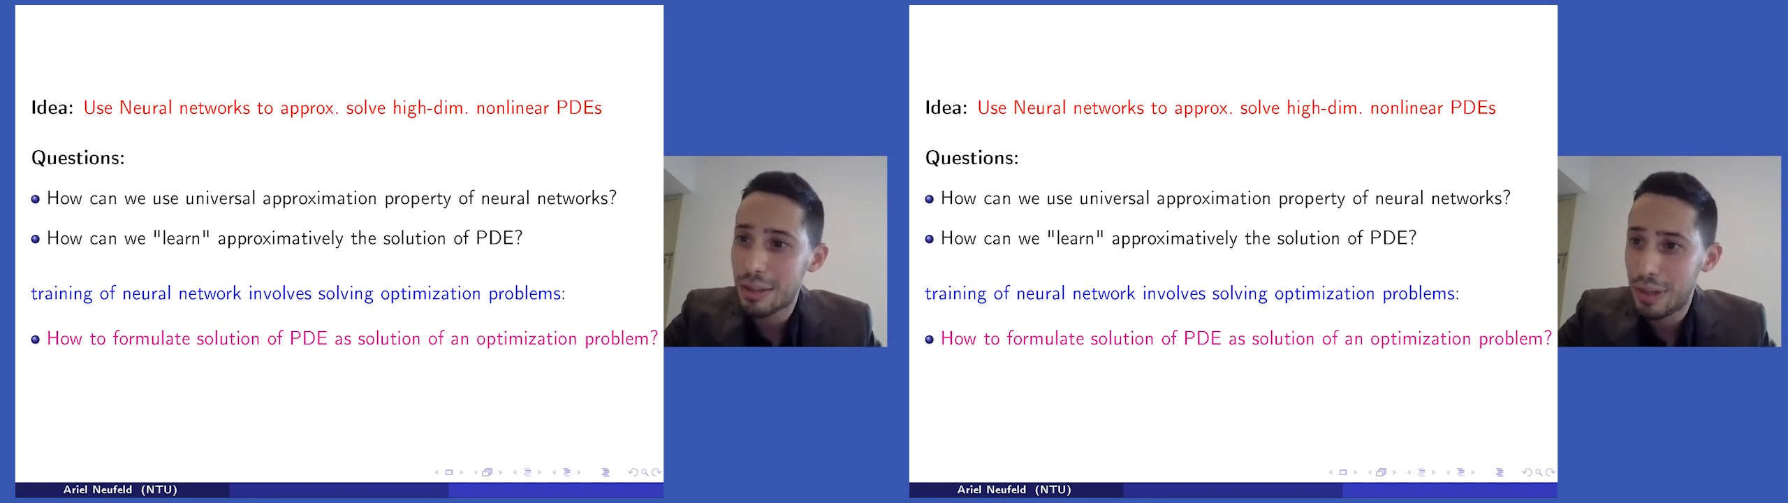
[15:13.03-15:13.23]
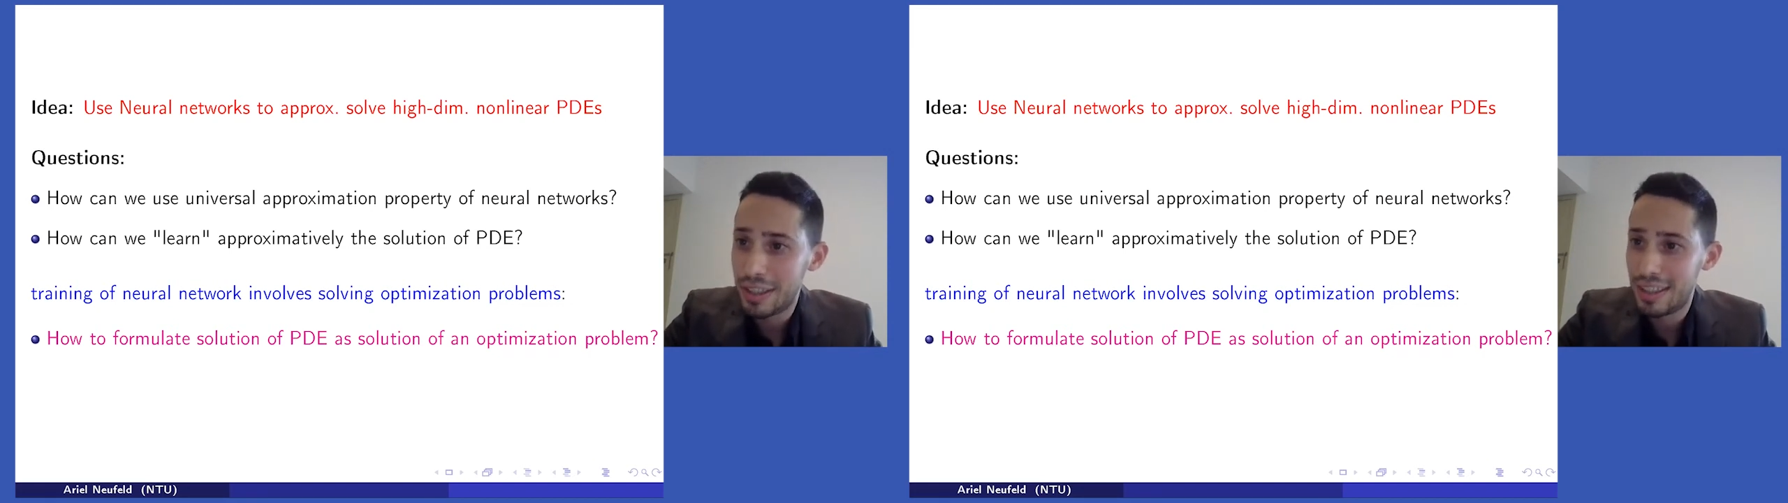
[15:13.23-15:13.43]

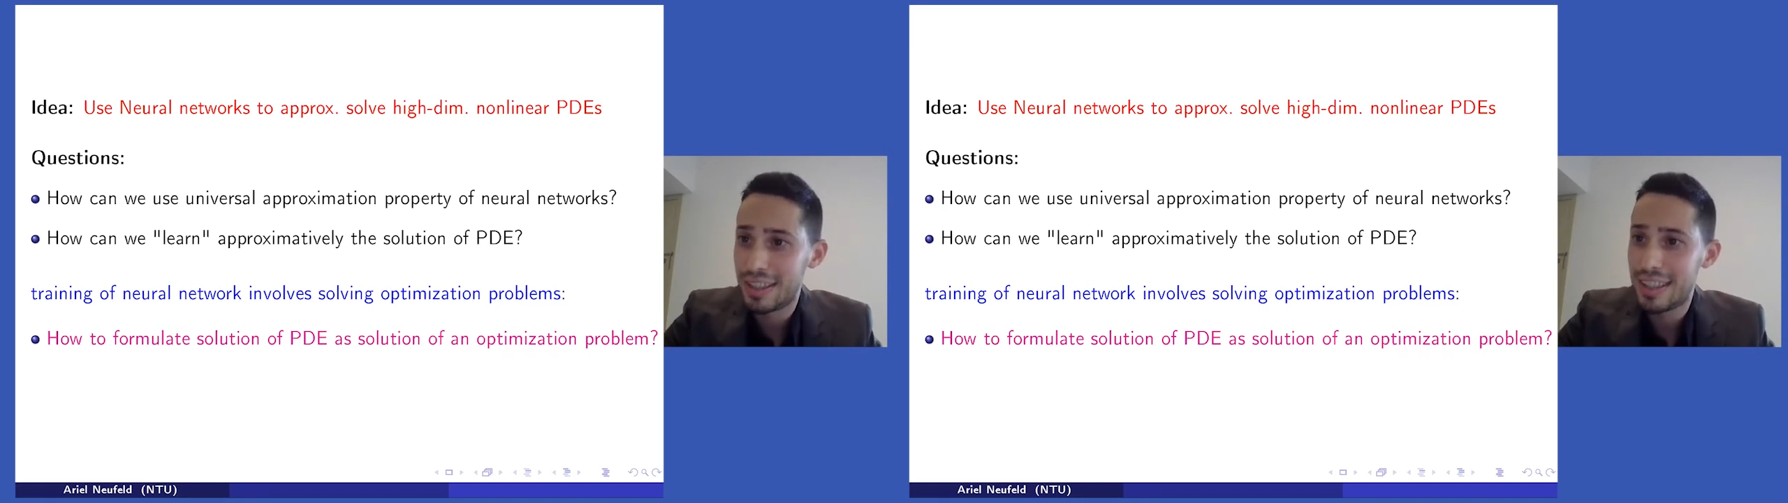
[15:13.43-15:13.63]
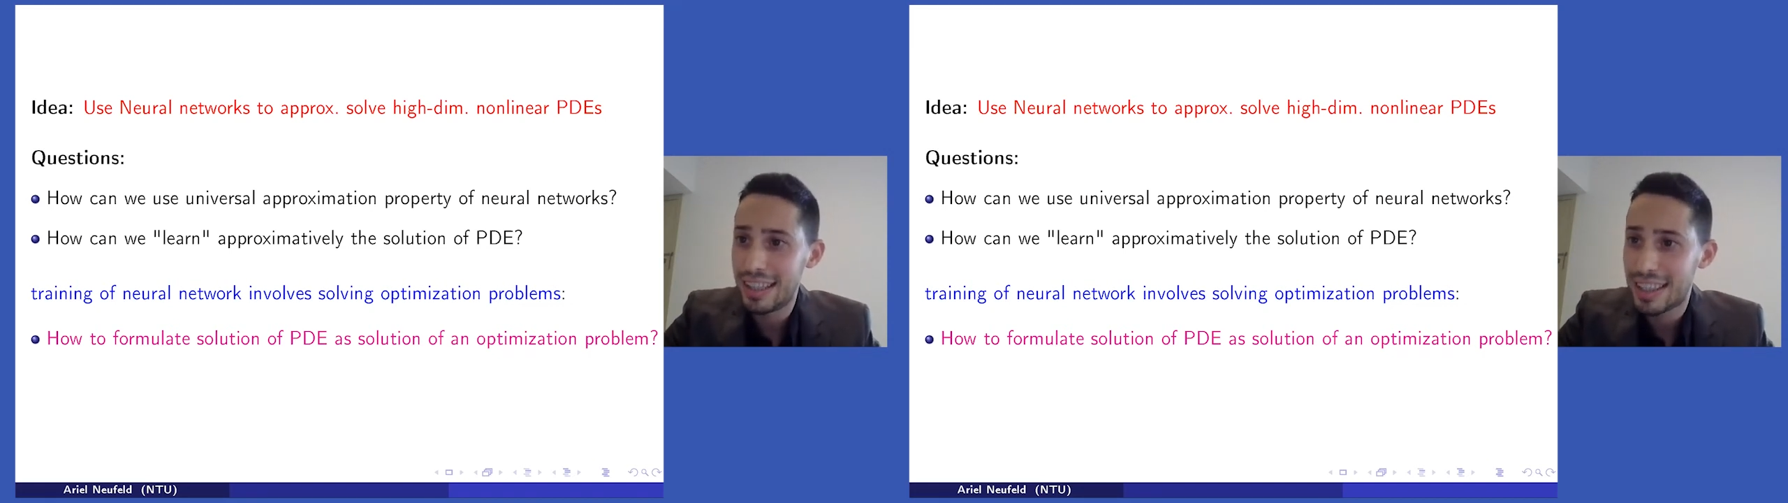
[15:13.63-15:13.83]
one in the
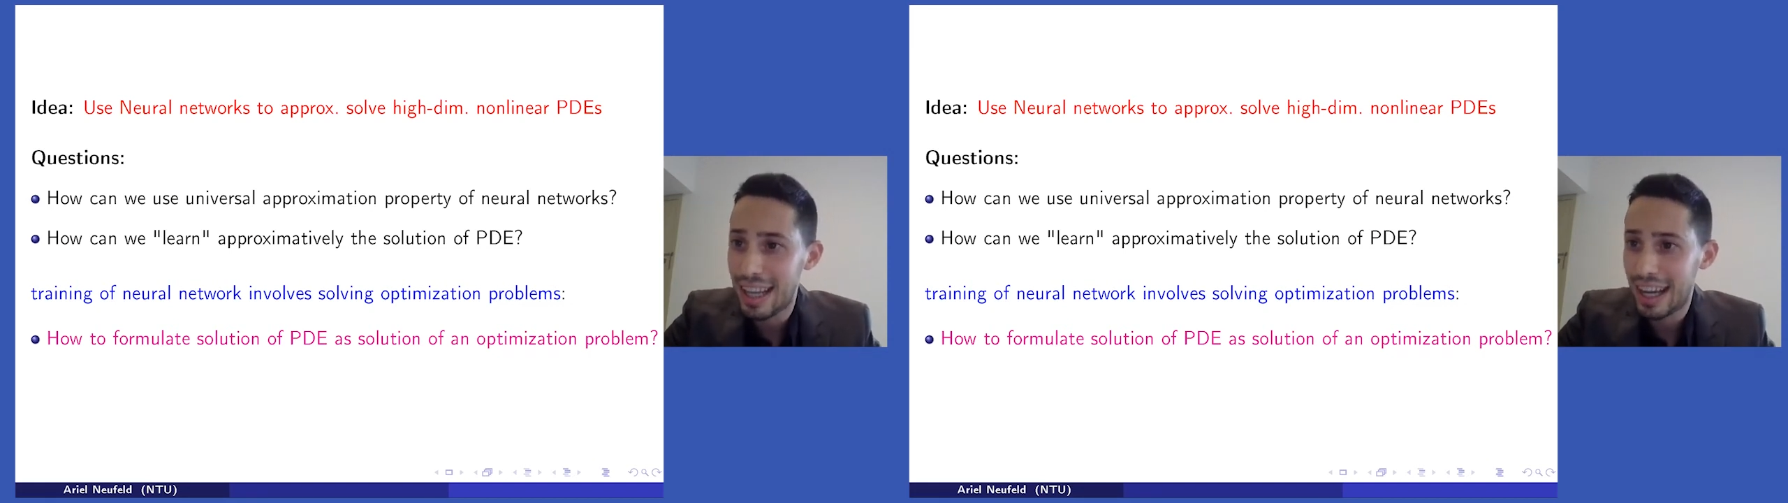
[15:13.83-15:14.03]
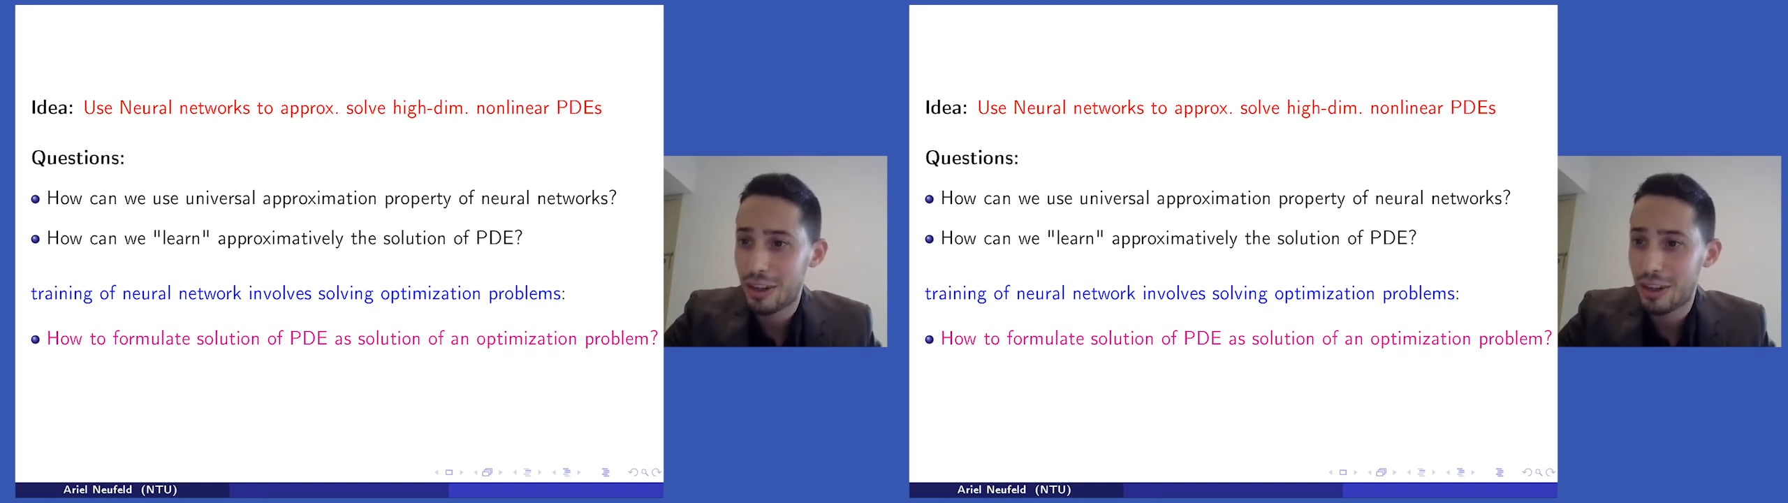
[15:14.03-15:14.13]
sense like,